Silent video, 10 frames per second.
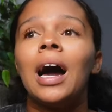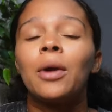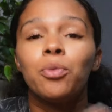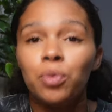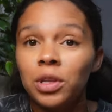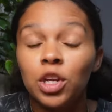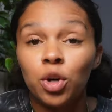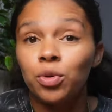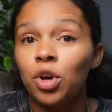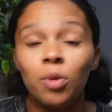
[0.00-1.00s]
I really
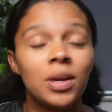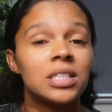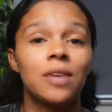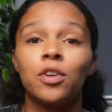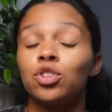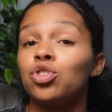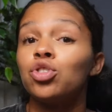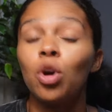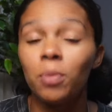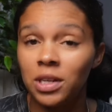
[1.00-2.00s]
don't know because I've heard
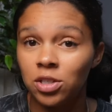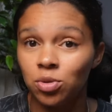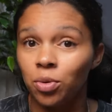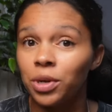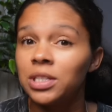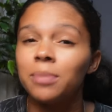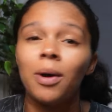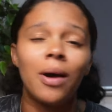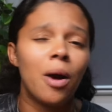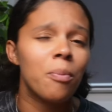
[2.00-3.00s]
so many stories
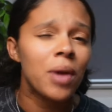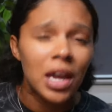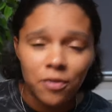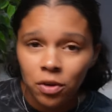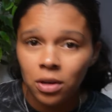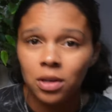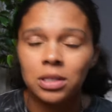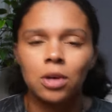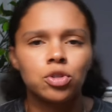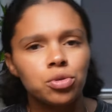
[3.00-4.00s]
about how painful it
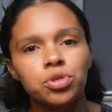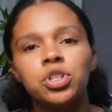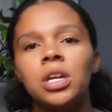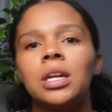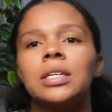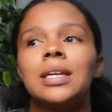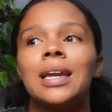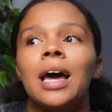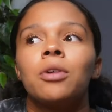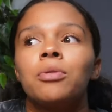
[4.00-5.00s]
is, how excruciating it is,
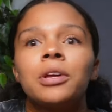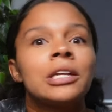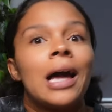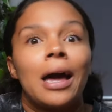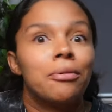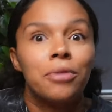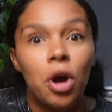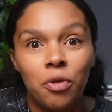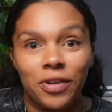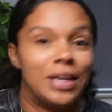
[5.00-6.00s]
and I don't really, I don't
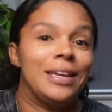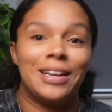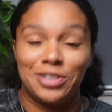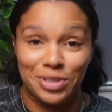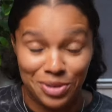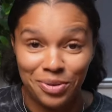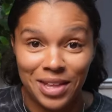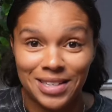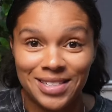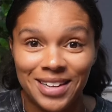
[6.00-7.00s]
know if I can actually do
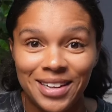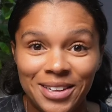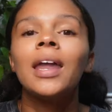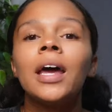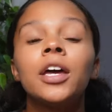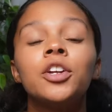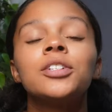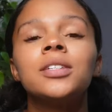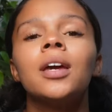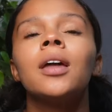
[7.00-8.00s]
this. And I
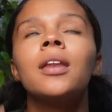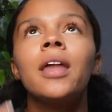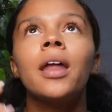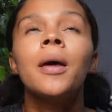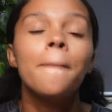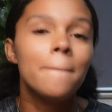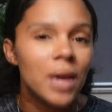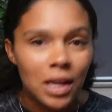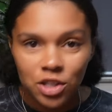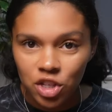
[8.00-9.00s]
understand that
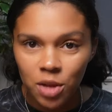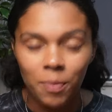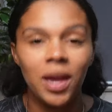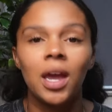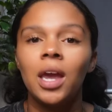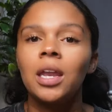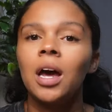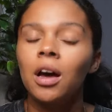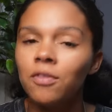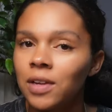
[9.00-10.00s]
managing the pain
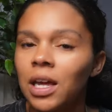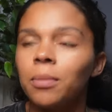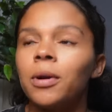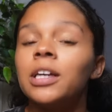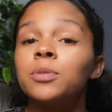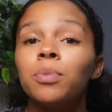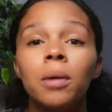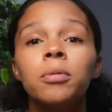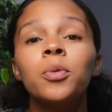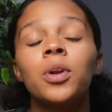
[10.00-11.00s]
of labor is
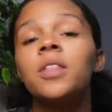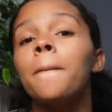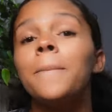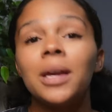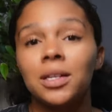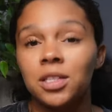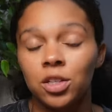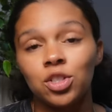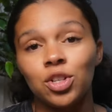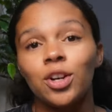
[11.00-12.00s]
probably one of the biggest
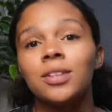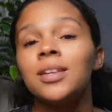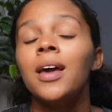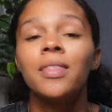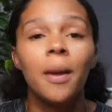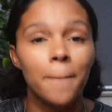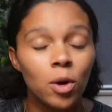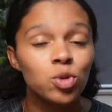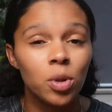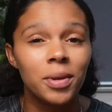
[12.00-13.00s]
concerns that
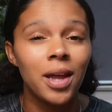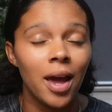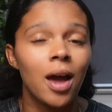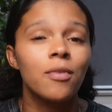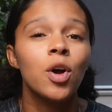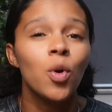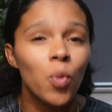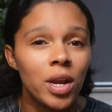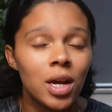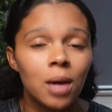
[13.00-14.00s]
most women have
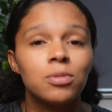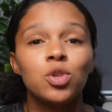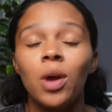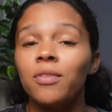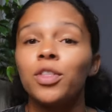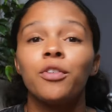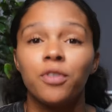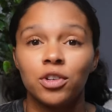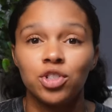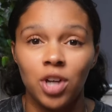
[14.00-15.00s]
when it comes to having their
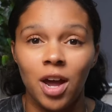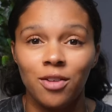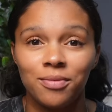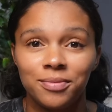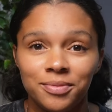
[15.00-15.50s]
first child.